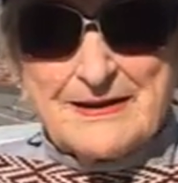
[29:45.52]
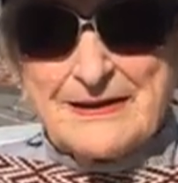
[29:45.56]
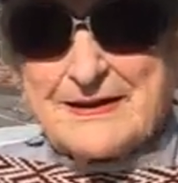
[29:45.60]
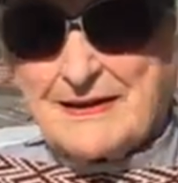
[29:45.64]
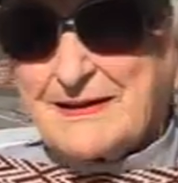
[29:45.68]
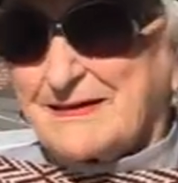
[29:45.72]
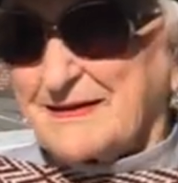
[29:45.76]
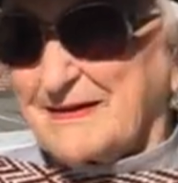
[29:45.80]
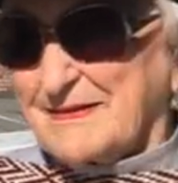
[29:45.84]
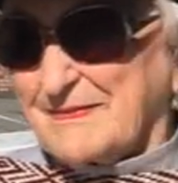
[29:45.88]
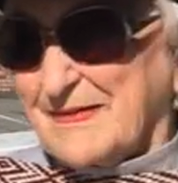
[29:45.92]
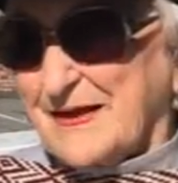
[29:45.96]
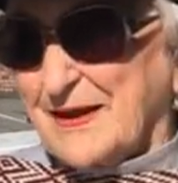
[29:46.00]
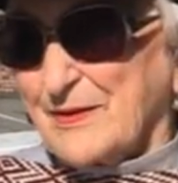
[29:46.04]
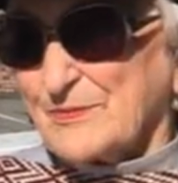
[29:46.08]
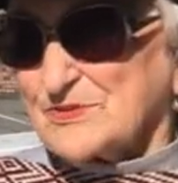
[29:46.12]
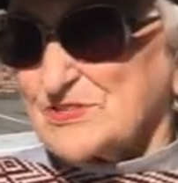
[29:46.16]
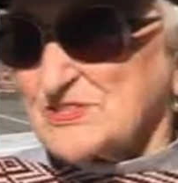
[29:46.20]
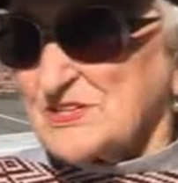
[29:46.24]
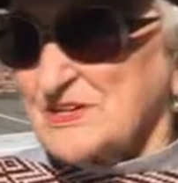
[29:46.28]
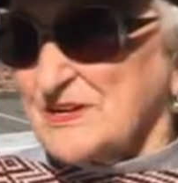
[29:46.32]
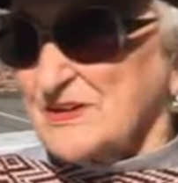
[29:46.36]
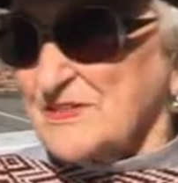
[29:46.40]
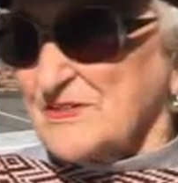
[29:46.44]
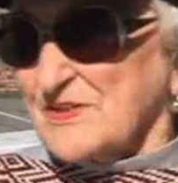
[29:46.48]
And that
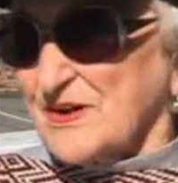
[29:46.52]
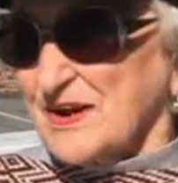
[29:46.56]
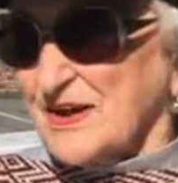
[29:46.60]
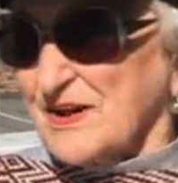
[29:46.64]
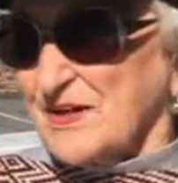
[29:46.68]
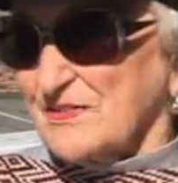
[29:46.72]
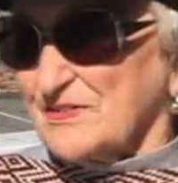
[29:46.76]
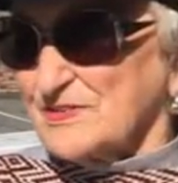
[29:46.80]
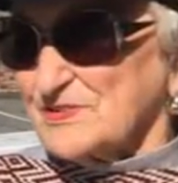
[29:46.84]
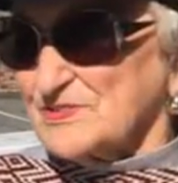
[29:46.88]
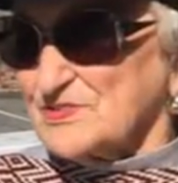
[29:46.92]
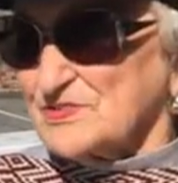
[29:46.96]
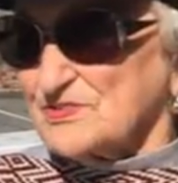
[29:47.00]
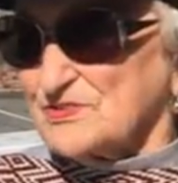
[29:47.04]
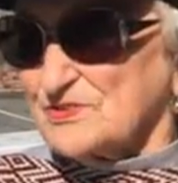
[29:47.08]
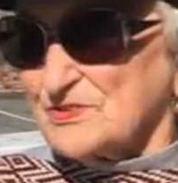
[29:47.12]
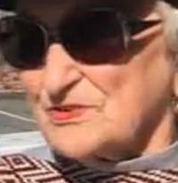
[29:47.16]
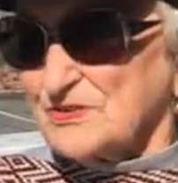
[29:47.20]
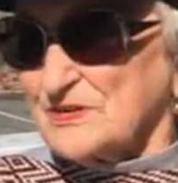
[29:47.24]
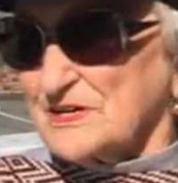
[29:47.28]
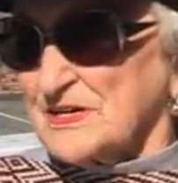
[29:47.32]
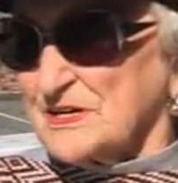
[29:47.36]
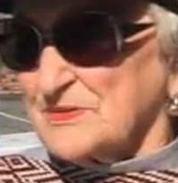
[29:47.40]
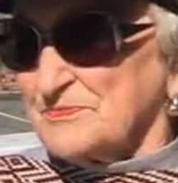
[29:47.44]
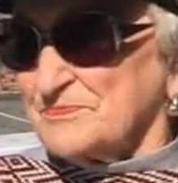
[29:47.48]
was another Alan
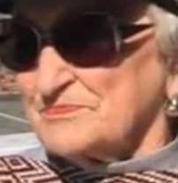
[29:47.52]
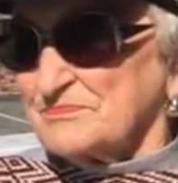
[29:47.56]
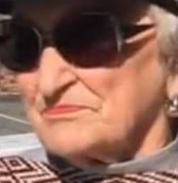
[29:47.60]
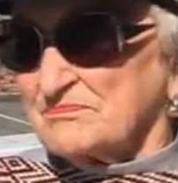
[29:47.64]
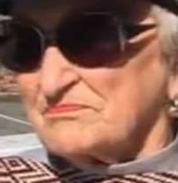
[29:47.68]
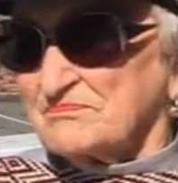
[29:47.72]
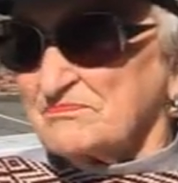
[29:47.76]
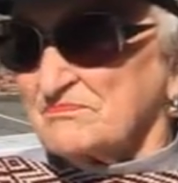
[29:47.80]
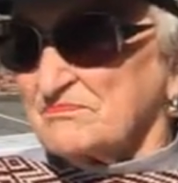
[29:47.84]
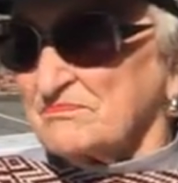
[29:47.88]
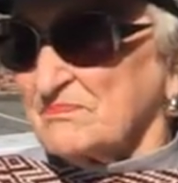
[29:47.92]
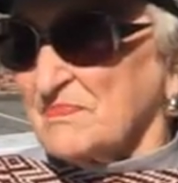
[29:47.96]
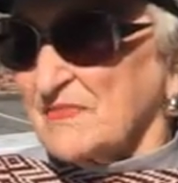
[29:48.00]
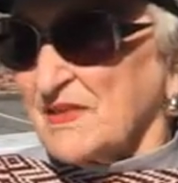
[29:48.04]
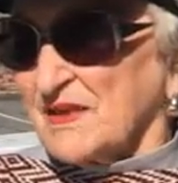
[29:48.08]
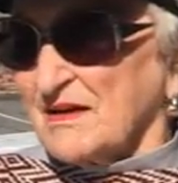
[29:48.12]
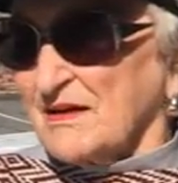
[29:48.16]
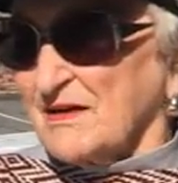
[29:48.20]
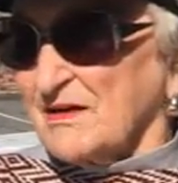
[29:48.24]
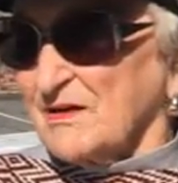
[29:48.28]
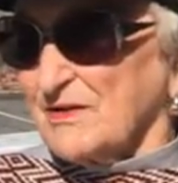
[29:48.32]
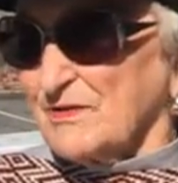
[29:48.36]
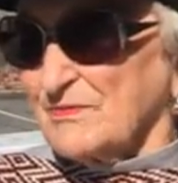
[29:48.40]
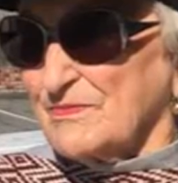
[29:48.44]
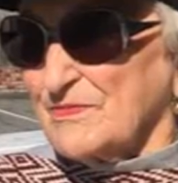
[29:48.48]
story.
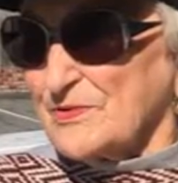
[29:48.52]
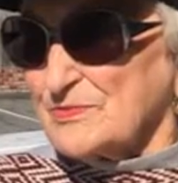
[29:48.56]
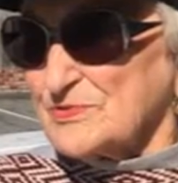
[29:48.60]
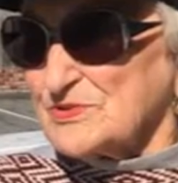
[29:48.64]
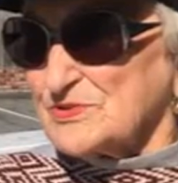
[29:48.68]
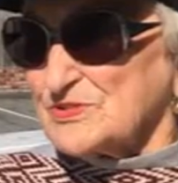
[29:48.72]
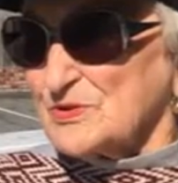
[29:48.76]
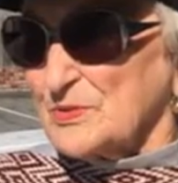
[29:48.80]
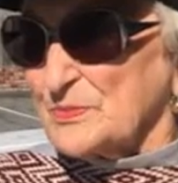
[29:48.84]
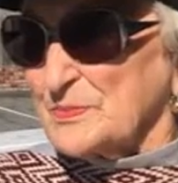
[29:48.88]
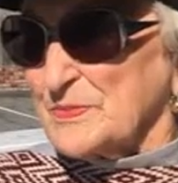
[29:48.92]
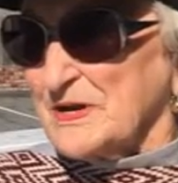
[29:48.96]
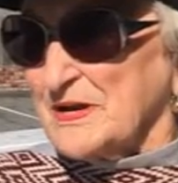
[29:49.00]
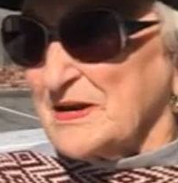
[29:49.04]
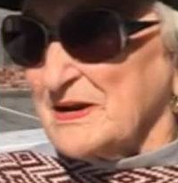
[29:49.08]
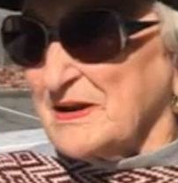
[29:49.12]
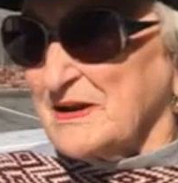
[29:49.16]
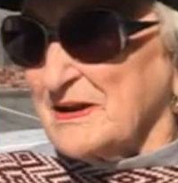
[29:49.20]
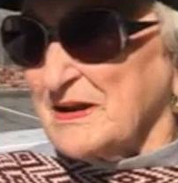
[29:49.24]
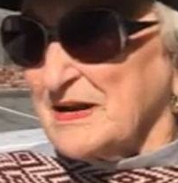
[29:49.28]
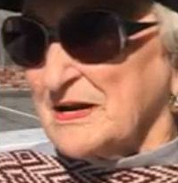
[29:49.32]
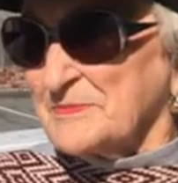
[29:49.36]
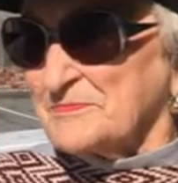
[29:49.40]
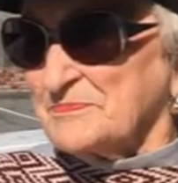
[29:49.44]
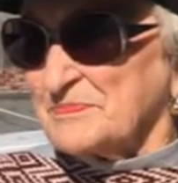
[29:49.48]
Oh, there were so
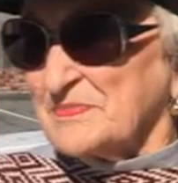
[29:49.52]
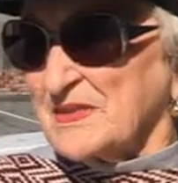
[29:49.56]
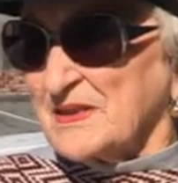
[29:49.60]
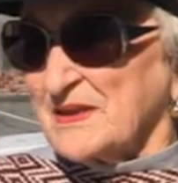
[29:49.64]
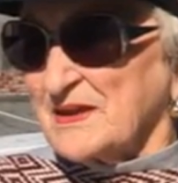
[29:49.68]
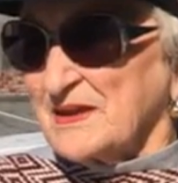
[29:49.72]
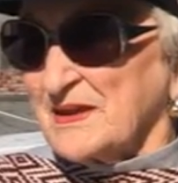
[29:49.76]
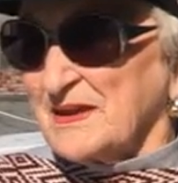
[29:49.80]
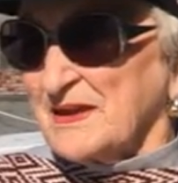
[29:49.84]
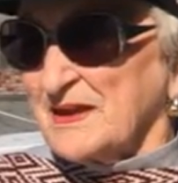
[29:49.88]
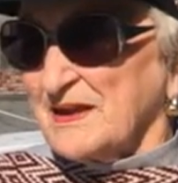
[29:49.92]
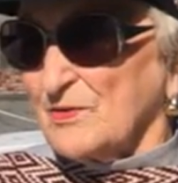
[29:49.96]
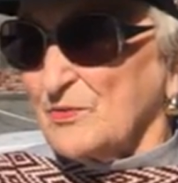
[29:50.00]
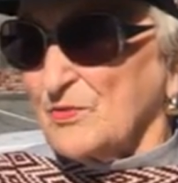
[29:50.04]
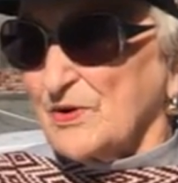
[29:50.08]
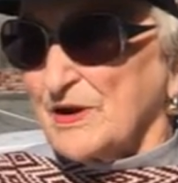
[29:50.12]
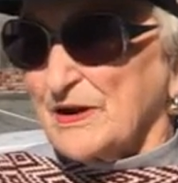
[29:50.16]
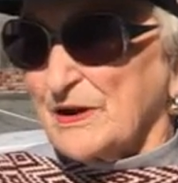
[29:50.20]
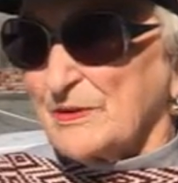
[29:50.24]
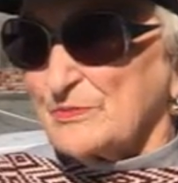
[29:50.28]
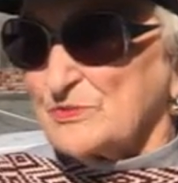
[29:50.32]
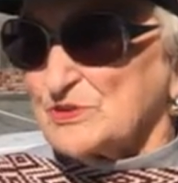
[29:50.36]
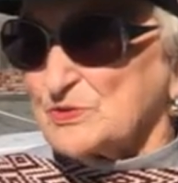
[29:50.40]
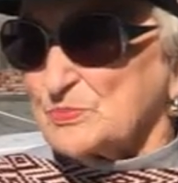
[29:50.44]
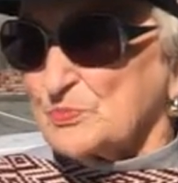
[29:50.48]
many. And
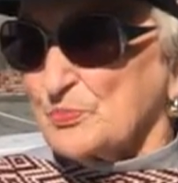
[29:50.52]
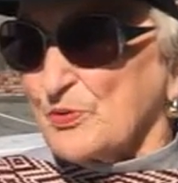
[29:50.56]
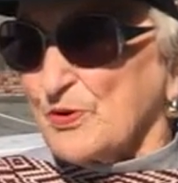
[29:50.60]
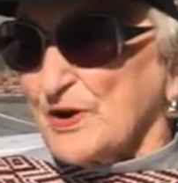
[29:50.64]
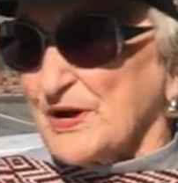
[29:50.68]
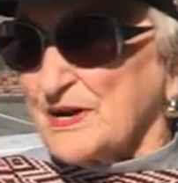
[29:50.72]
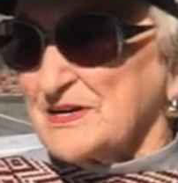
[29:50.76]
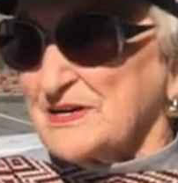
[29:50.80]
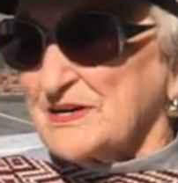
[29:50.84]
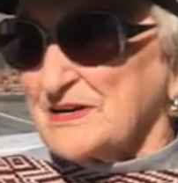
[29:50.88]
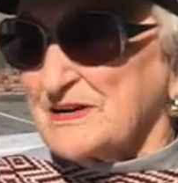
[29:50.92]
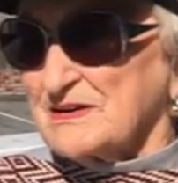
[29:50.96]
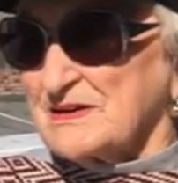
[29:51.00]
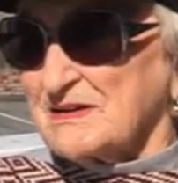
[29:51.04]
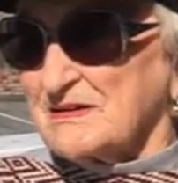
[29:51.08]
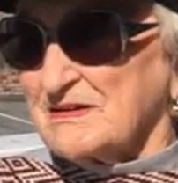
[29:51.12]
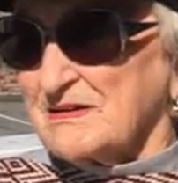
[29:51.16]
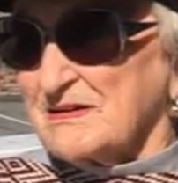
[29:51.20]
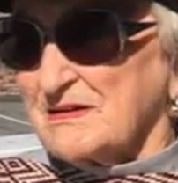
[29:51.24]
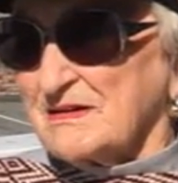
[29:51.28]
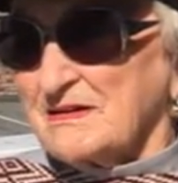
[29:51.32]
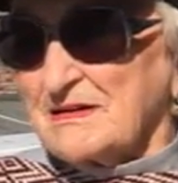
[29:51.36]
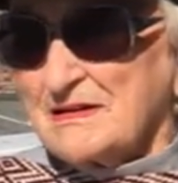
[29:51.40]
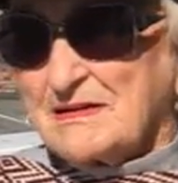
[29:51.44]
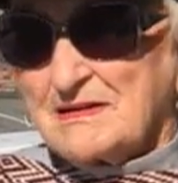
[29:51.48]
when I was pregnant,
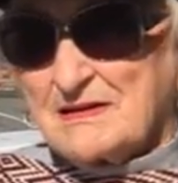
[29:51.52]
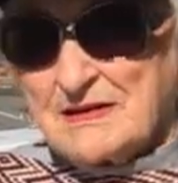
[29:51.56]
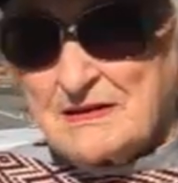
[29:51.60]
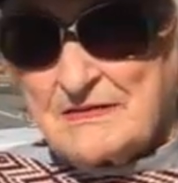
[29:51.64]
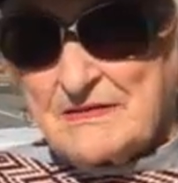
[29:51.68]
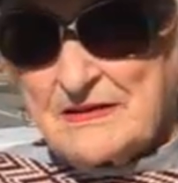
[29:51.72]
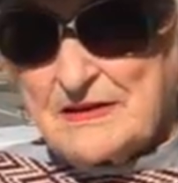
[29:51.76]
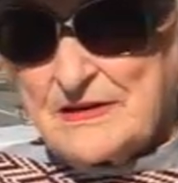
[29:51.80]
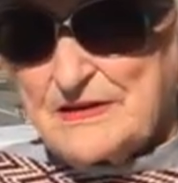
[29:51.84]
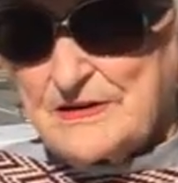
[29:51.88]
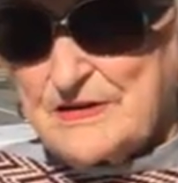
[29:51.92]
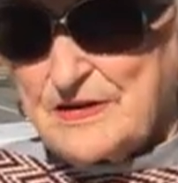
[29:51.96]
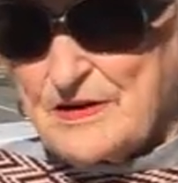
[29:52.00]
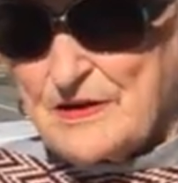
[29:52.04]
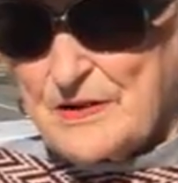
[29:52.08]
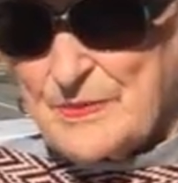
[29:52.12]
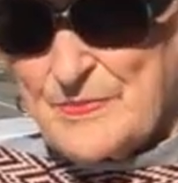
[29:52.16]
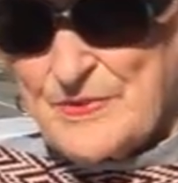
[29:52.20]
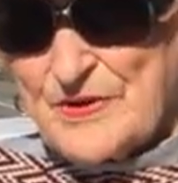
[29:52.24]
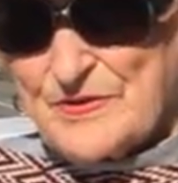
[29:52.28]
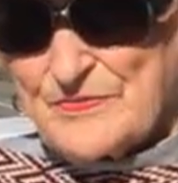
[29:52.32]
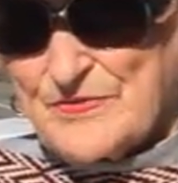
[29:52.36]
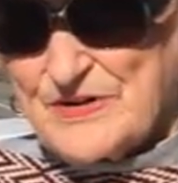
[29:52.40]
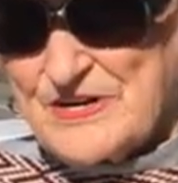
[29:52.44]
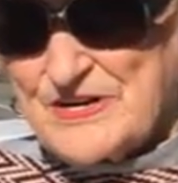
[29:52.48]
he'd
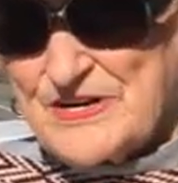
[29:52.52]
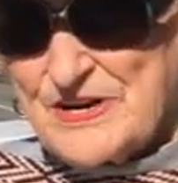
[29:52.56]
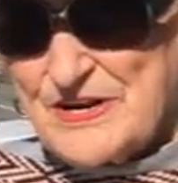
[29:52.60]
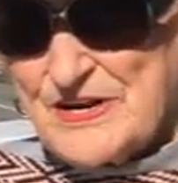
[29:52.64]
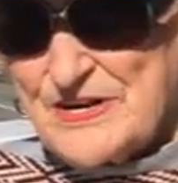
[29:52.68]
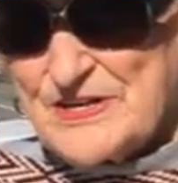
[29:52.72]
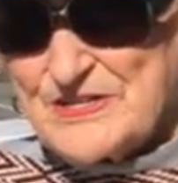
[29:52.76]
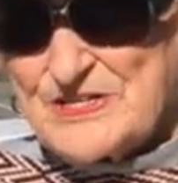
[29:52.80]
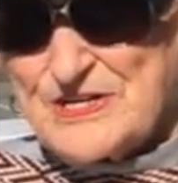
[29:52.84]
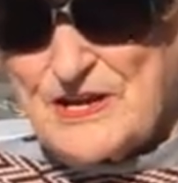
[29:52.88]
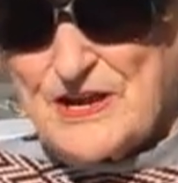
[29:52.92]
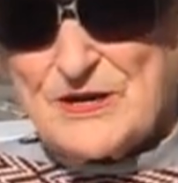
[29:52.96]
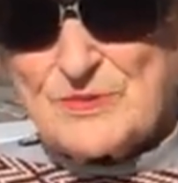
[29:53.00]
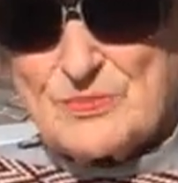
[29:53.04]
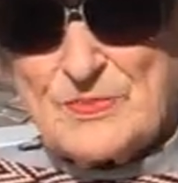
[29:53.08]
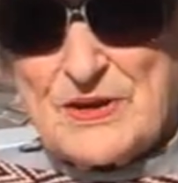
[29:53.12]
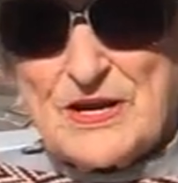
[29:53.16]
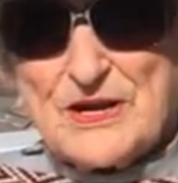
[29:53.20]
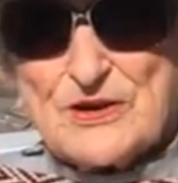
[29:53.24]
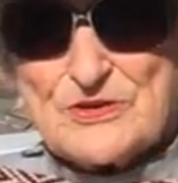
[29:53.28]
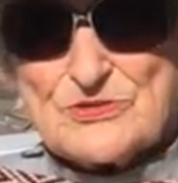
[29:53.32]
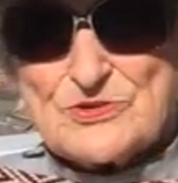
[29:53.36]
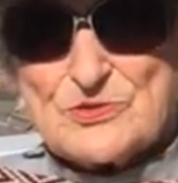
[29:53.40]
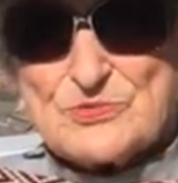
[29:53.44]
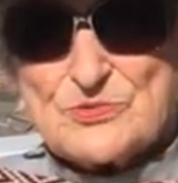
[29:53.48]
come every day and take
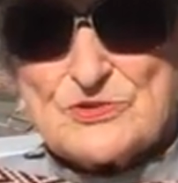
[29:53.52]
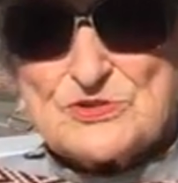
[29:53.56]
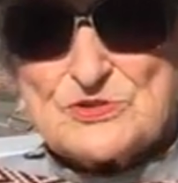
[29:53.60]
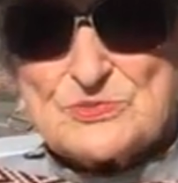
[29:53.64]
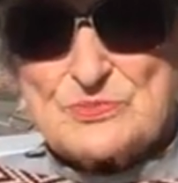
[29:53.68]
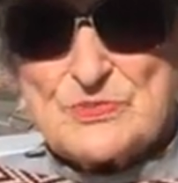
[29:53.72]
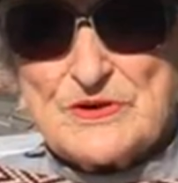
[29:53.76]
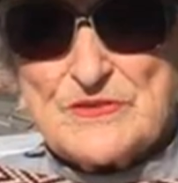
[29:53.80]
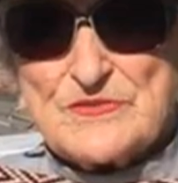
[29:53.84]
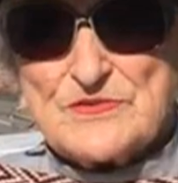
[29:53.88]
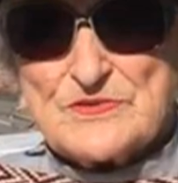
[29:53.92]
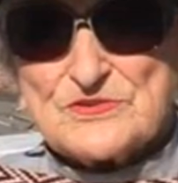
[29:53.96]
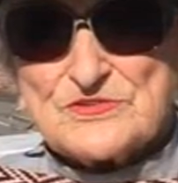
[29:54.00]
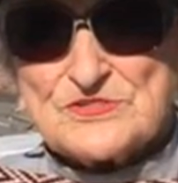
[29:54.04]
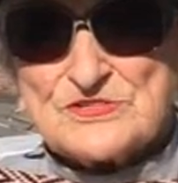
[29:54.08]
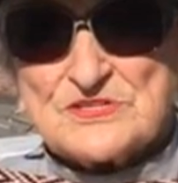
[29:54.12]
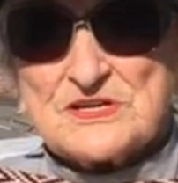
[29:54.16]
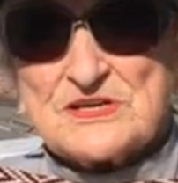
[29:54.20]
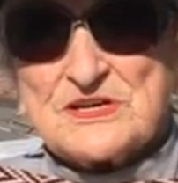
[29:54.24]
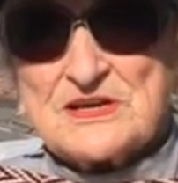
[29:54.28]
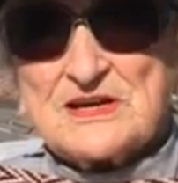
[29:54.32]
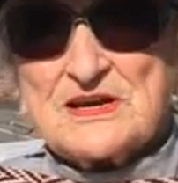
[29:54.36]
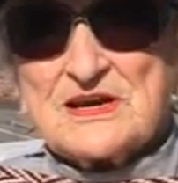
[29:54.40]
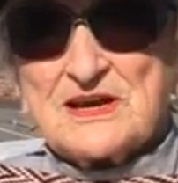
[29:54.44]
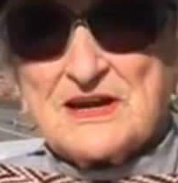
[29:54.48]
me out to his
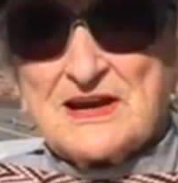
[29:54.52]
mother's